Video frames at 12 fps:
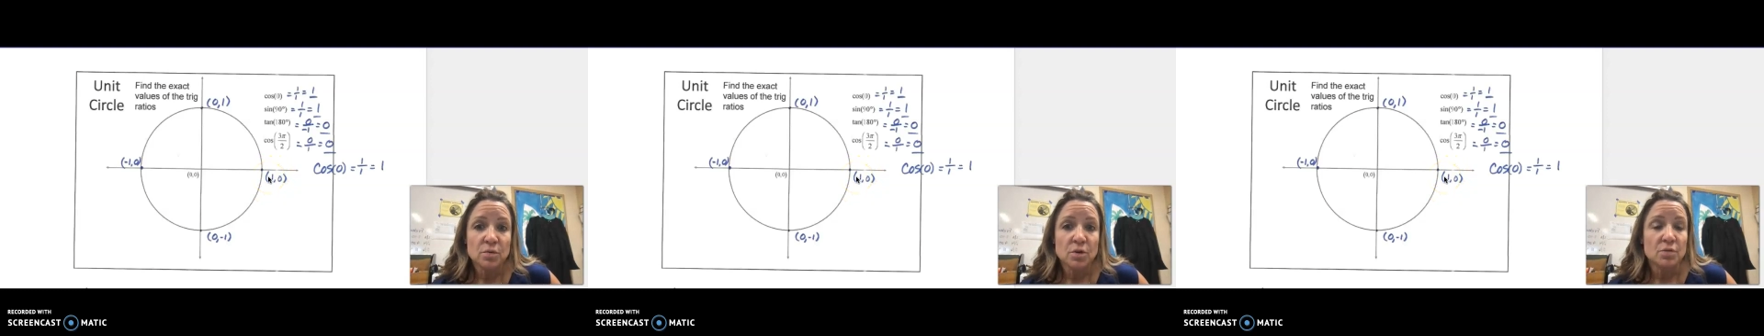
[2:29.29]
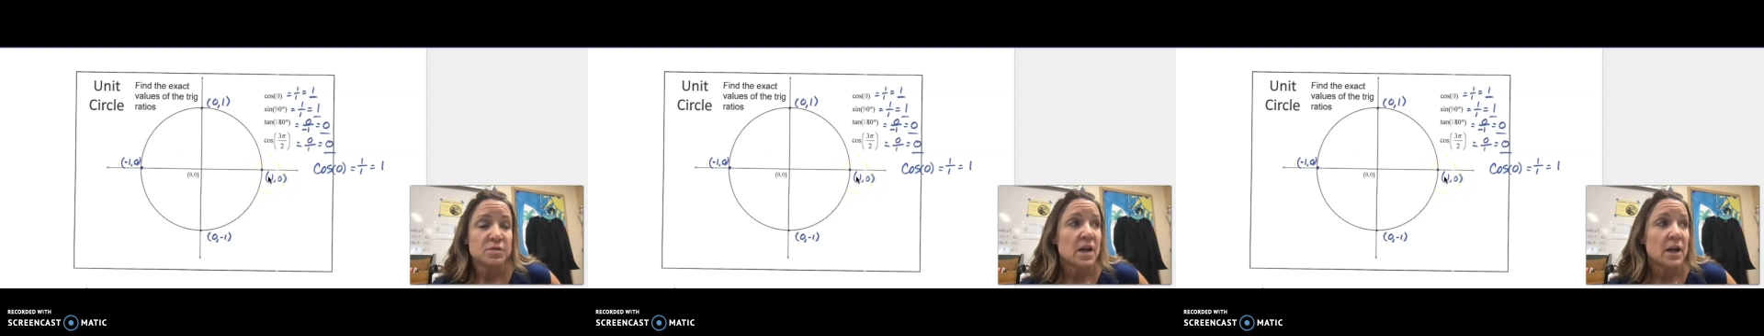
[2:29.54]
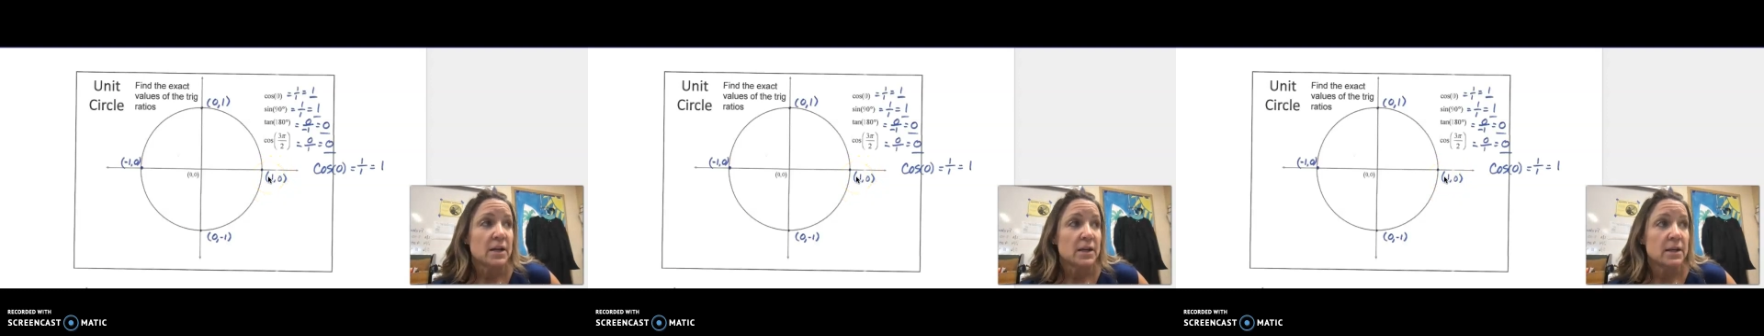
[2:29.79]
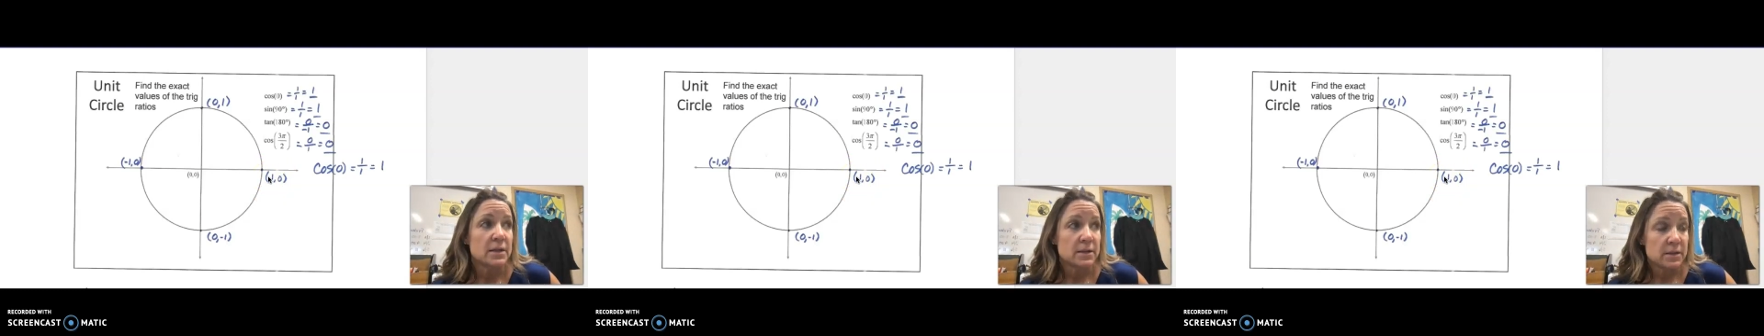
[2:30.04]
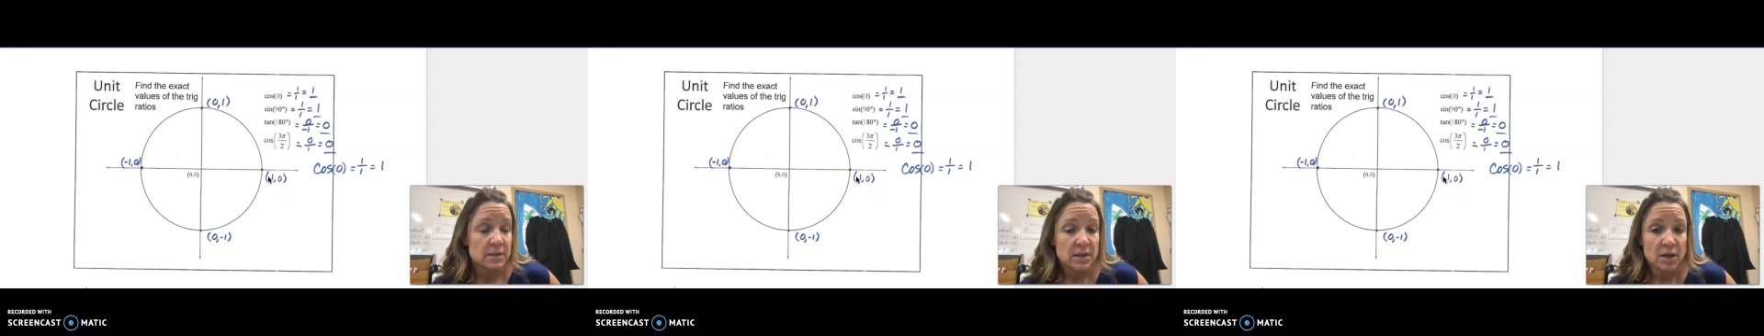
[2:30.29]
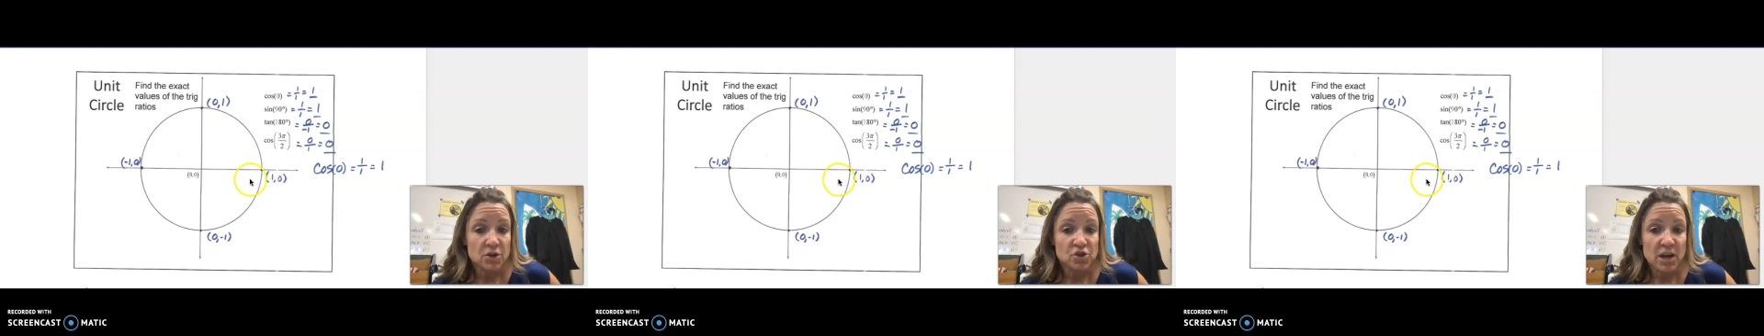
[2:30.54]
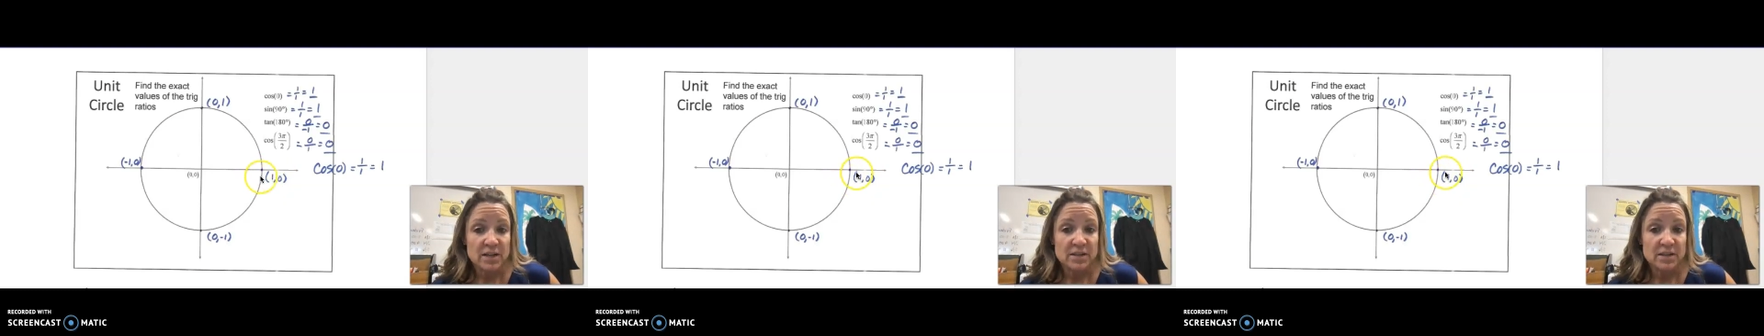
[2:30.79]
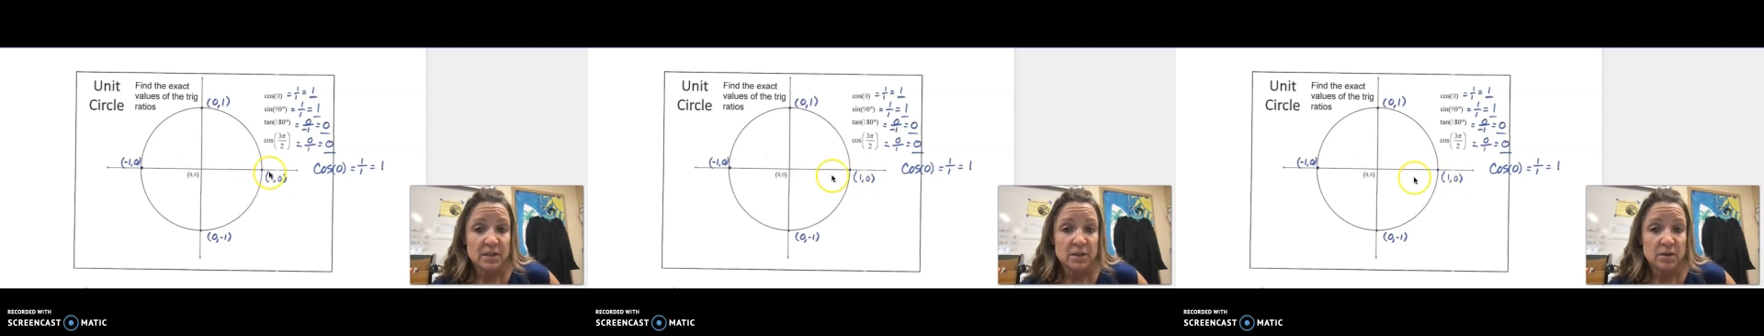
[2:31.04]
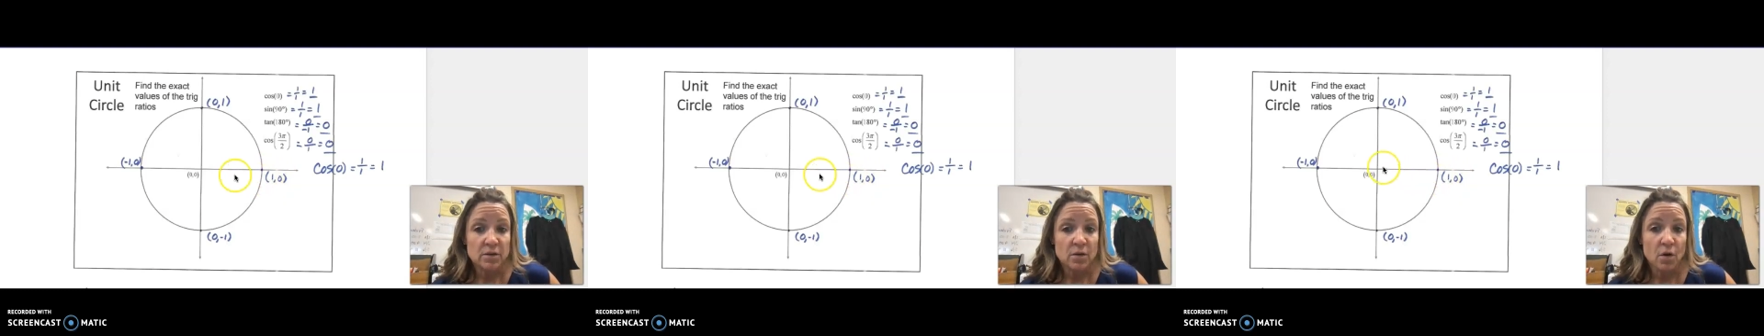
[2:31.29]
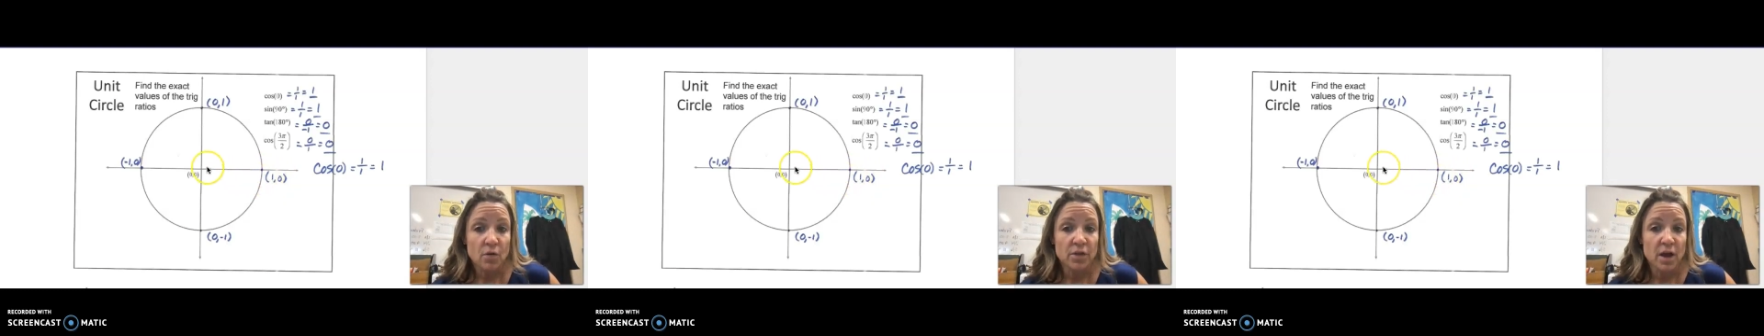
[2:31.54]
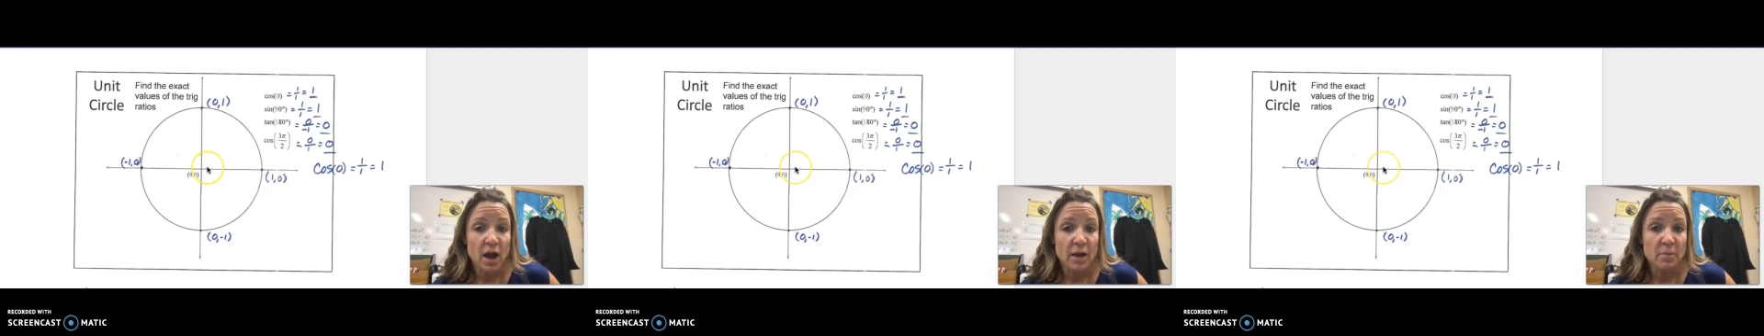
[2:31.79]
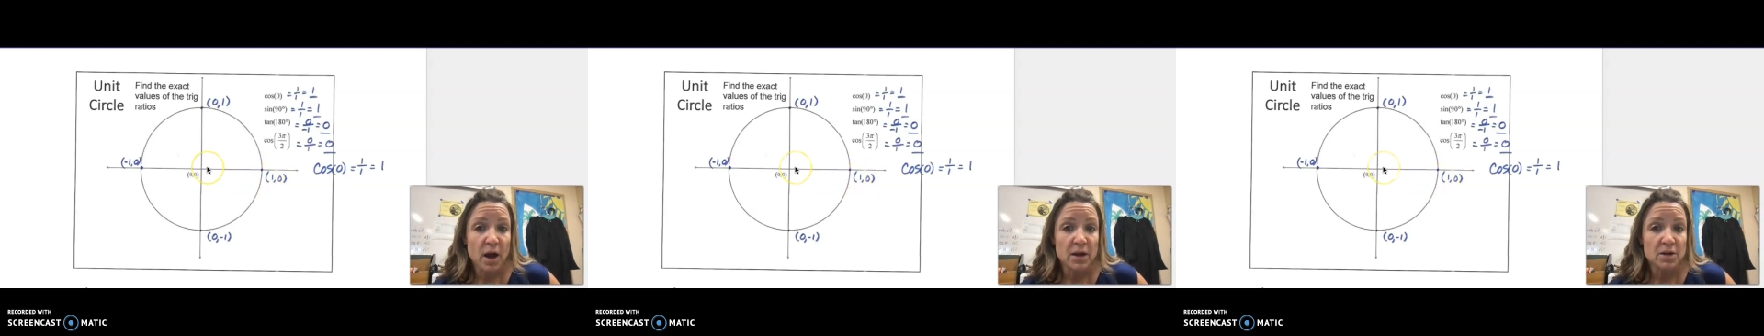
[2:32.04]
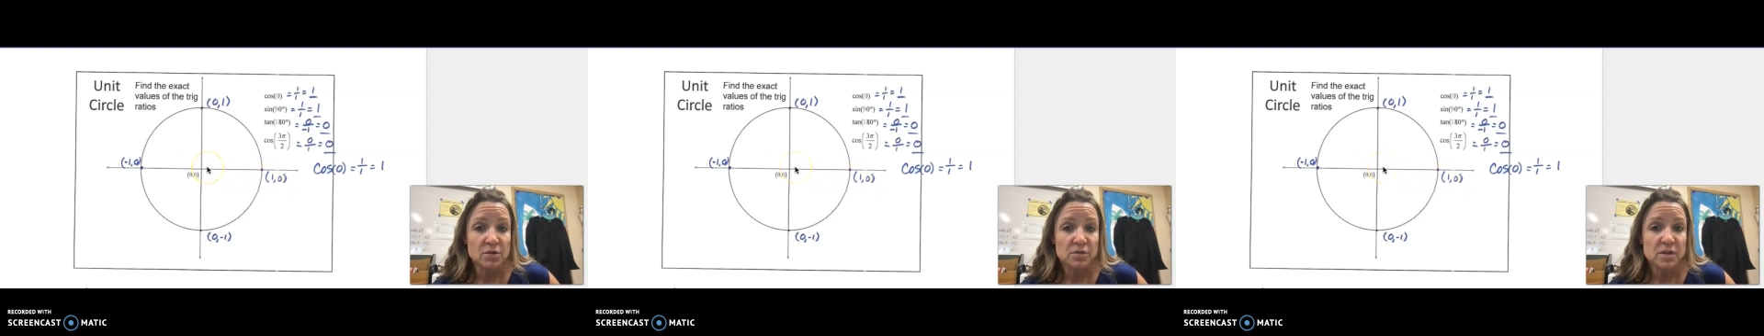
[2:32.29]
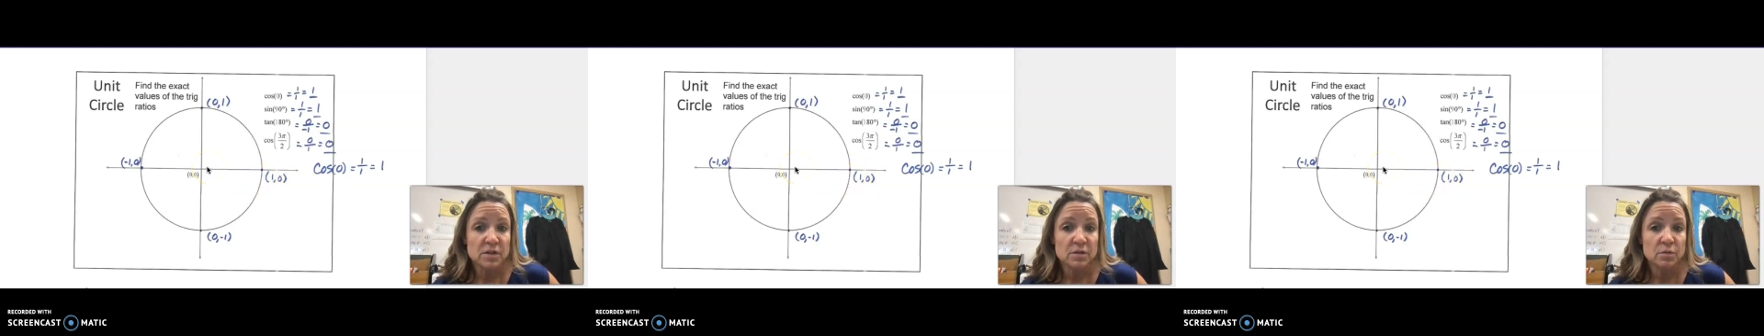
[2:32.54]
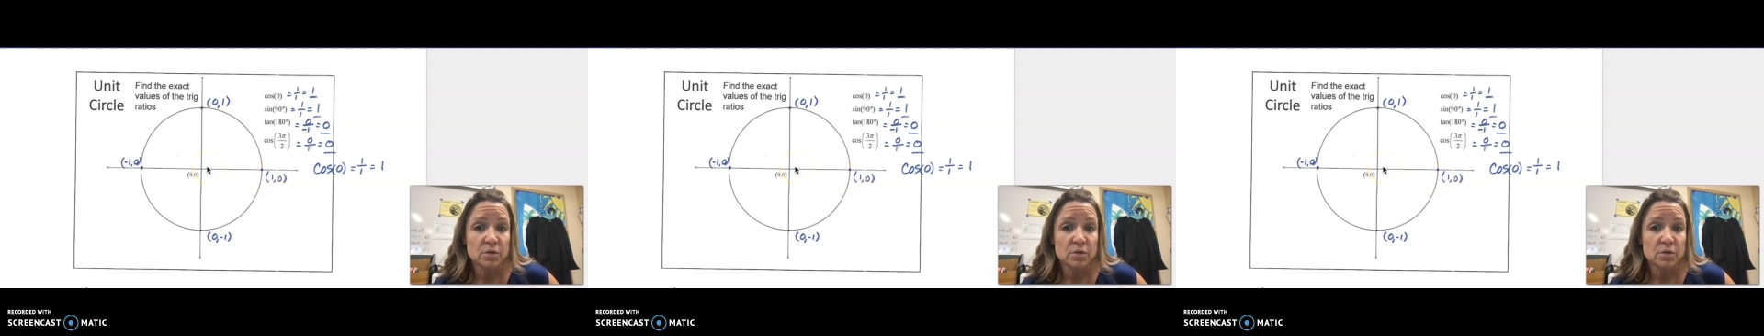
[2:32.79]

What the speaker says: cosine is the adjacent over the hypotenuse,